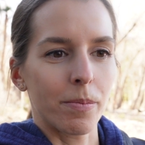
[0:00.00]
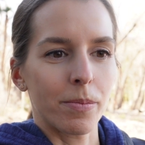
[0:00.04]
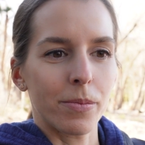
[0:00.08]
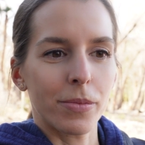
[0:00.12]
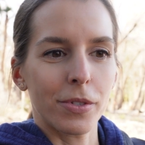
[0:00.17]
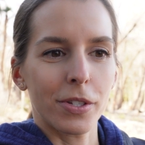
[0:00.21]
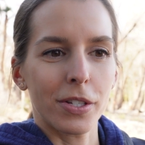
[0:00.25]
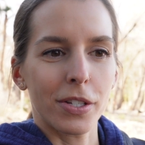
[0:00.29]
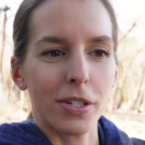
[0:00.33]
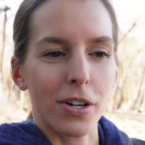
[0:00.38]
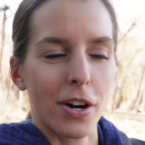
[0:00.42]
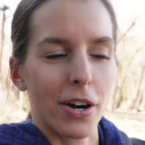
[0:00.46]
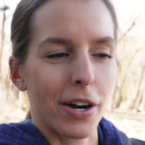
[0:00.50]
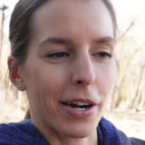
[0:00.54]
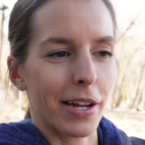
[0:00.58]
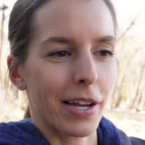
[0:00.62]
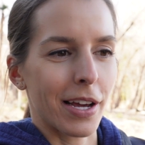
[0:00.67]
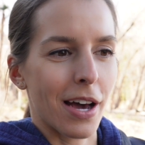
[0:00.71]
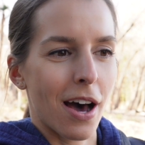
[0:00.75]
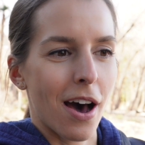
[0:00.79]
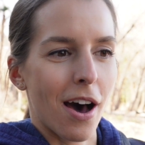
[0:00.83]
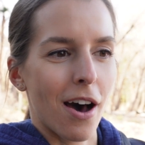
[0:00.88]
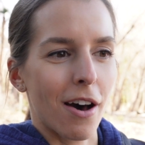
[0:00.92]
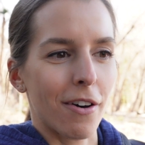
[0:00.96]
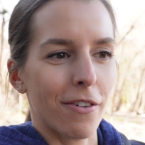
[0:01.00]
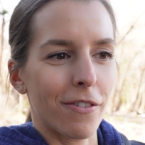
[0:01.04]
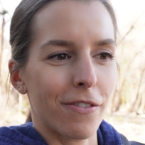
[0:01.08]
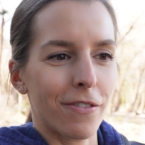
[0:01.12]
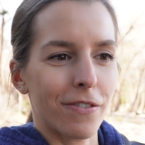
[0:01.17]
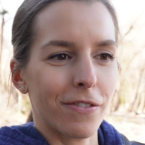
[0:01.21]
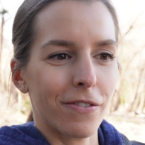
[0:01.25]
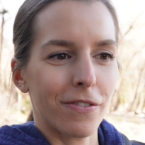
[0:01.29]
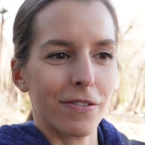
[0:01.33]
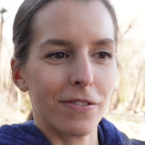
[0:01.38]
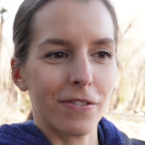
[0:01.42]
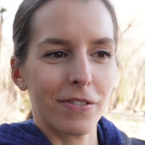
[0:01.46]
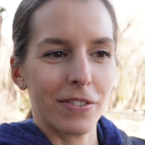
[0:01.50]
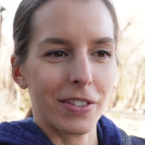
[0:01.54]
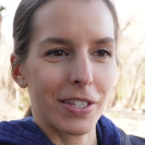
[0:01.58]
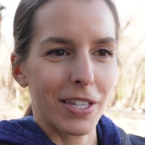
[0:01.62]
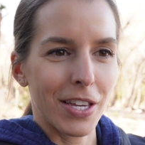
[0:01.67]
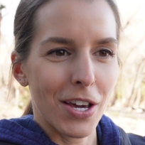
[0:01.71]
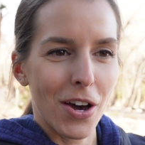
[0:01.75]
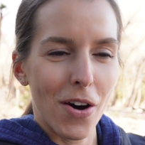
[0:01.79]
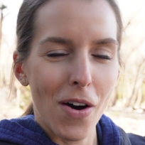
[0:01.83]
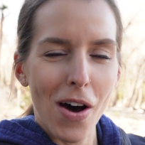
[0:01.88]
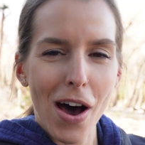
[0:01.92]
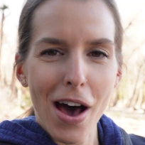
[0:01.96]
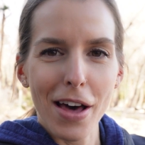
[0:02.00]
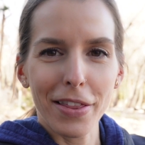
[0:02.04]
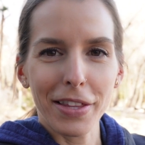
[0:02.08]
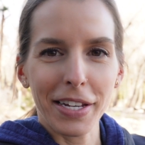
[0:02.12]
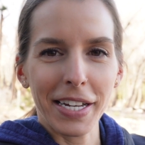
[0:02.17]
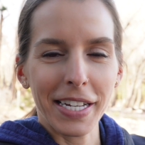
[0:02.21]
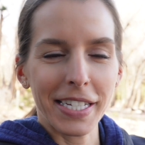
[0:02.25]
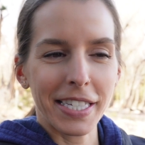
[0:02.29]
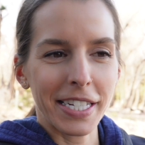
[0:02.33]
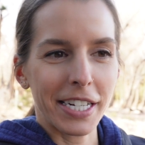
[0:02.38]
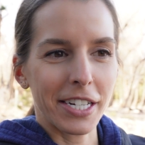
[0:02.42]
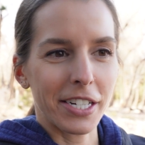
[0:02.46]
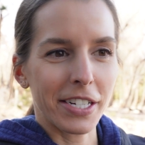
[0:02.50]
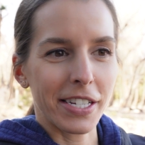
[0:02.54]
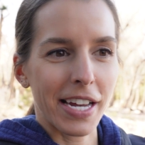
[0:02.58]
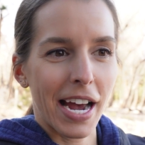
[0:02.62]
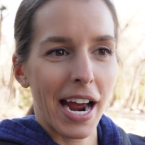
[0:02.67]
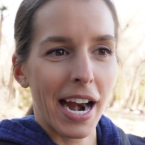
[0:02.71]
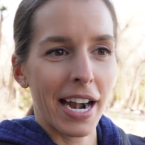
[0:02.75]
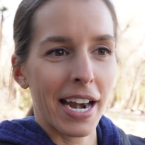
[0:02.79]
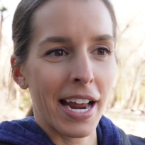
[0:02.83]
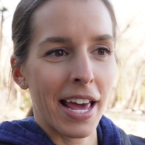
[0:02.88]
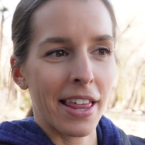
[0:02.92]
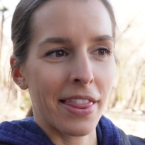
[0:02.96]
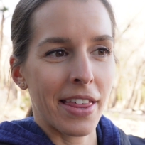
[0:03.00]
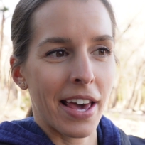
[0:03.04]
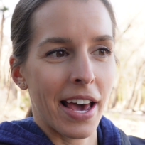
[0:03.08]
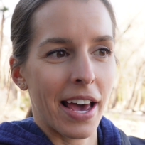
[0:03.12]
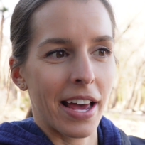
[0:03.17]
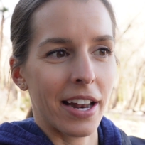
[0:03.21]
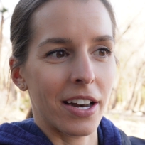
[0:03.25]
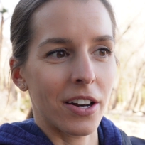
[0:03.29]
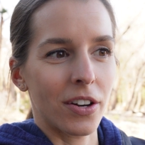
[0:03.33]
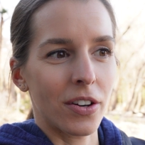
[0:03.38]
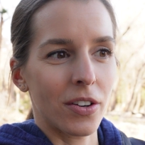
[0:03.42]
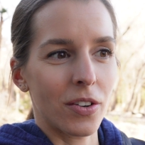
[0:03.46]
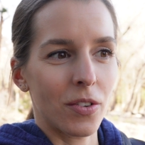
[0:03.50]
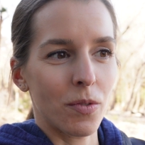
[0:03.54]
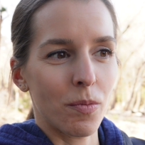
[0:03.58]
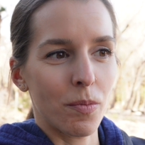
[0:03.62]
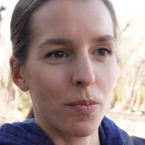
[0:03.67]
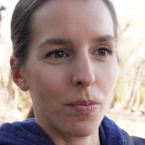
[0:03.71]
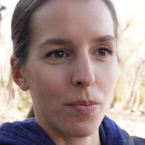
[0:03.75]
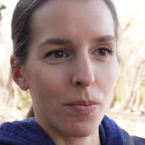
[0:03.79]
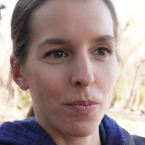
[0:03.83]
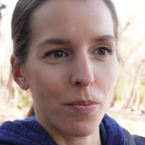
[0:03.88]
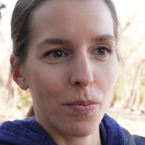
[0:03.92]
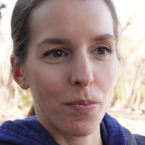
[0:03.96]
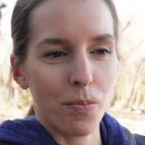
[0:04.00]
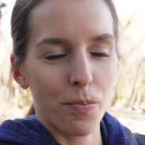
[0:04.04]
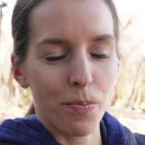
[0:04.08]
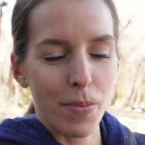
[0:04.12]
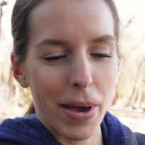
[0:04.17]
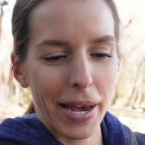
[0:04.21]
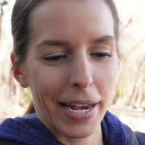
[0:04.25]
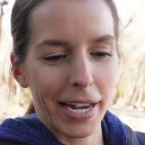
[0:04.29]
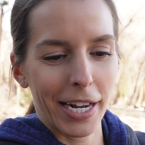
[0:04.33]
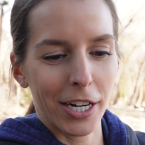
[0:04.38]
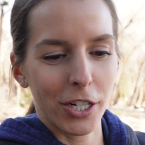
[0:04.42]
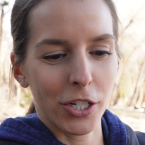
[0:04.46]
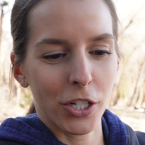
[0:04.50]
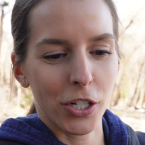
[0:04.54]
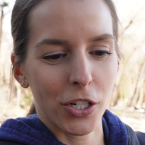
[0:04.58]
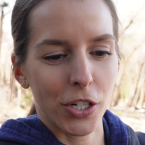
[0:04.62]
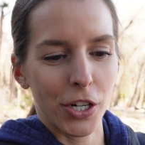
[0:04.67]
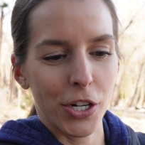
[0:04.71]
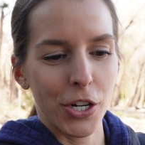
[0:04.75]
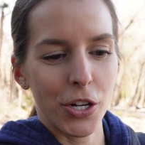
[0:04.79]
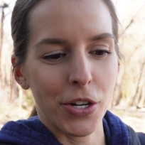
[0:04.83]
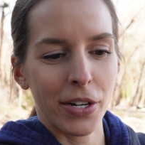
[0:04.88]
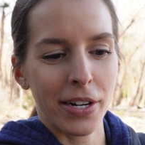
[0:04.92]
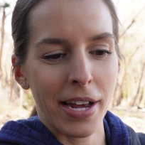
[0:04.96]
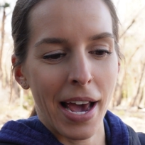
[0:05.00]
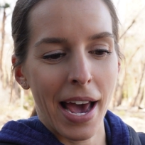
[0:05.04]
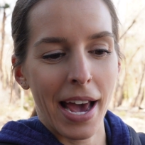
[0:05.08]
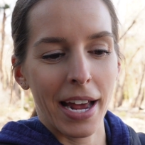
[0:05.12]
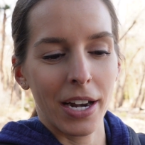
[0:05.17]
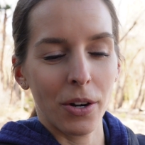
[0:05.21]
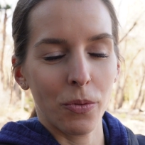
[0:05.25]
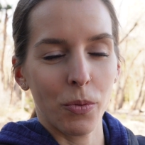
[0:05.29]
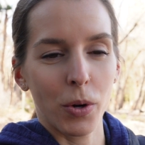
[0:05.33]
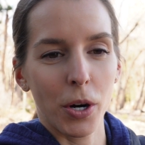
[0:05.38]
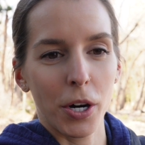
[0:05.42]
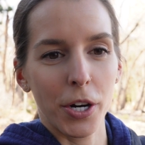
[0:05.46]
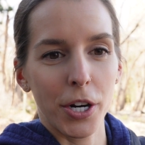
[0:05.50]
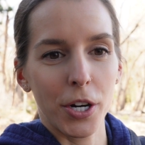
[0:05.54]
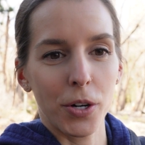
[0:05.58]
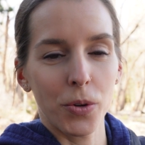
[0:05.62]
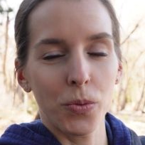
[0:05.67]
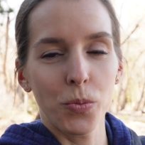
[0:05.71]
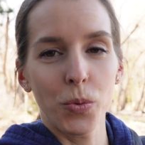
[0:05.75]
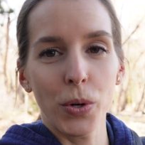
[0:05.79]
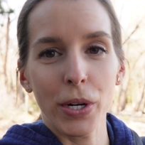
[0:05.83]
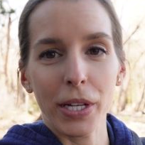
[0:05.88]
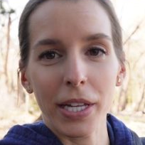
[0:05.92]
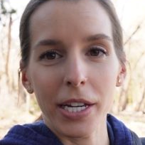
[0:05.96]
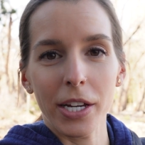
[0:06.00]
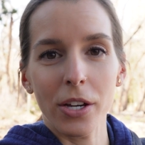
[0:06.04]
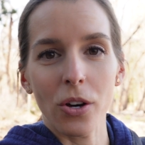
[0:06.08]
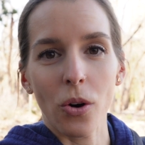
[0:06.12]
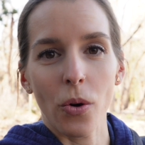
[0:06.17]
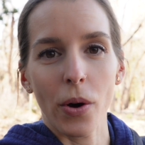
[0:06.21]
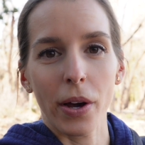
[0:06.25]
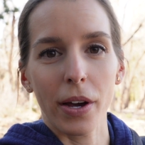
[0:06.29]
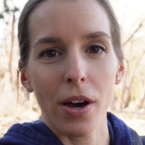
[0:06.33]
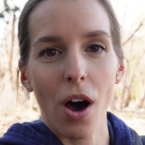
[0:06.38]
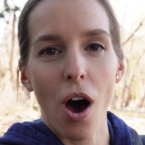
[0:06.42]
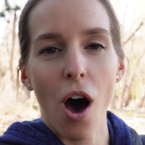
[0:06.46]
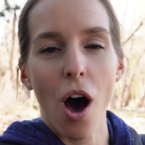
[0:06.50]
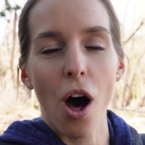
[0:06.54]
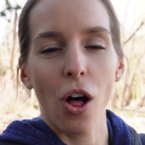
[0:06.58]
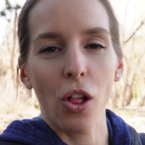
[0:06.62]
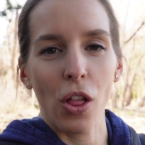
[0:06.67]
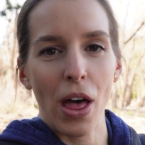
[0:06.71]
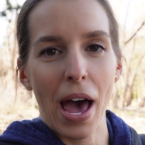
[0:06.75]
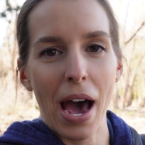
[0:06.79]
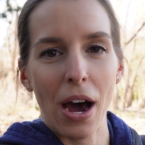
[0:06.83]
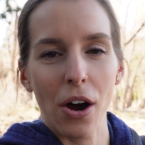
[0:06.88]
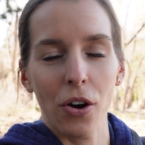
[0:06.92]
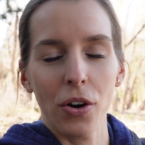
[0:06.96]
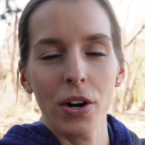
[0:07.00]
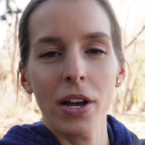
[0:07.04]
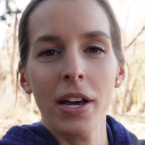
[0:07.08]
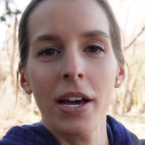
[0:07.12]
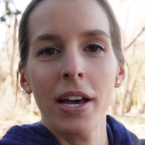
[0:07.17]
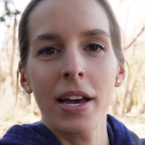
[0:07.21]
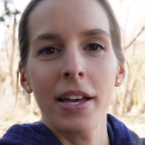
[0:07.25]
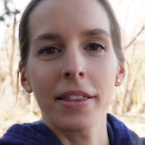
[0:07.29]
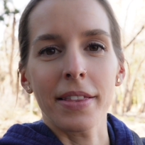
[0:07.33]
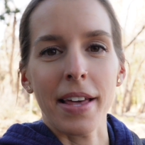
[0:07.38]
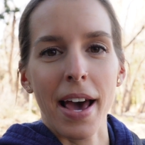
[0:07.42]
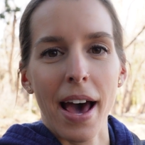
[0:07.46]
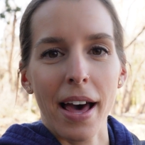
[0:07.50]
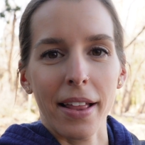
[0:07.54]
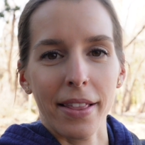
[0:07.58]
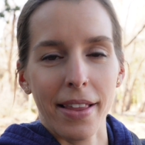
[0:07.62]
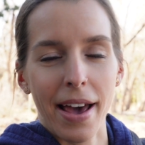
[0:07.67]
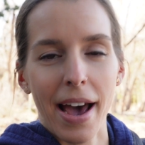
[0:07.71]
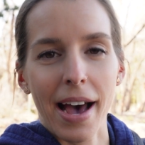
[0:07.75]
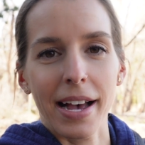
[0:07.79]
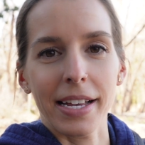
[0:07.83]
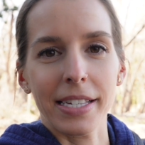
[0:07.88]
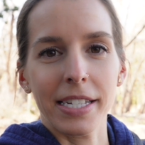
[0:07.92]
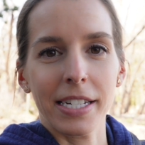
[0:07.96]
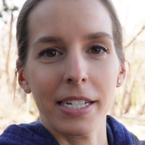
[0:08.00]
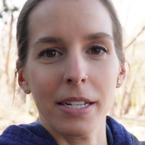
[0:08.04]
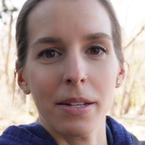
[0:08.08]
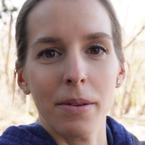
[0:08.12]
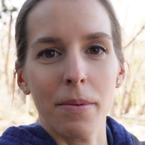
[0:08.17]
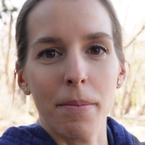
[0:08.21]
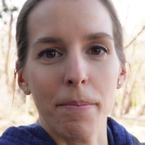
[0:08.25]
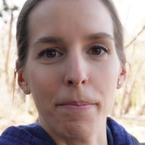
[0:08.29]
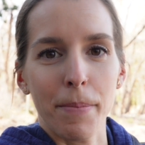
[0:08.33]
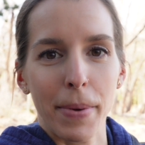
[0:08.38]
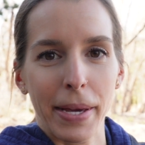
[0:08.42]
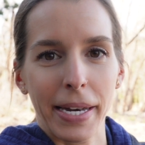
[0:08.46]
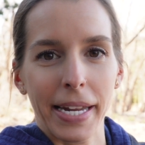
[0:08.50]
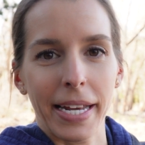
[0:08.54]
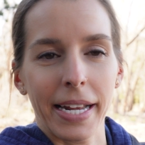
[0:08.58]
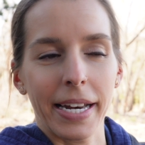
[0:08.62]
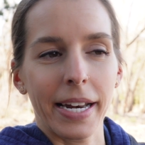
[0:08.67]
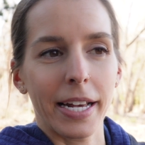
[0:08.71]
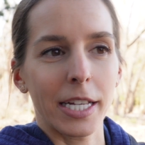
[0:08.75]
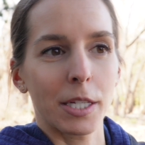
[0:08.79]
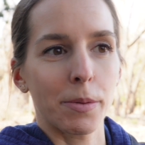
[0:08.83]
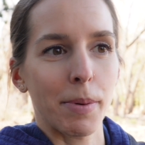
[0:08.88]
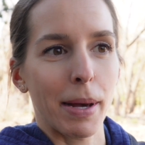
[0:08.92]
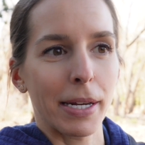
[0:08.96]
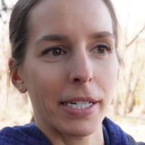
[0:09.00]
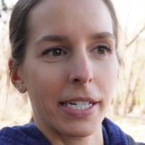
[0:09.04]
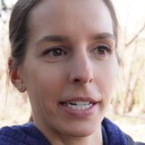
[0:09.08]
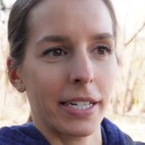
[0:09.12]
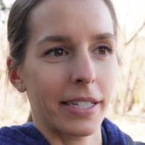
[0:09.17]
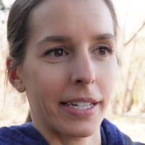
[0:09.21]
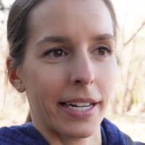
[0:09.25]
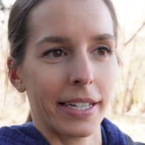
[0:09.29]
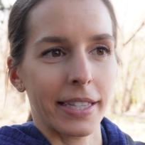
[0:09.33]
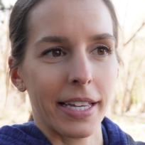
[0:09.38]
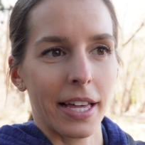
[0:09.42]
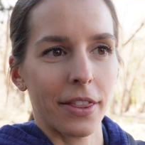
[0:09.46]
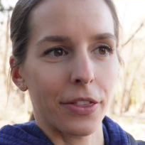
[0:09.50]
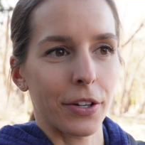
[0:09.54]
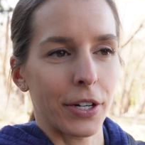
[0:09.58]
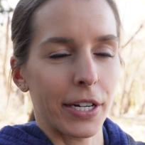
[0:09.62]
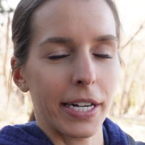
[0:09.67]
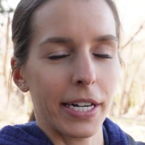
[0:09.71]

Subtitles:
starting off, on the easier side, and then making sure you can end where you're really going all out that last minute, especially like that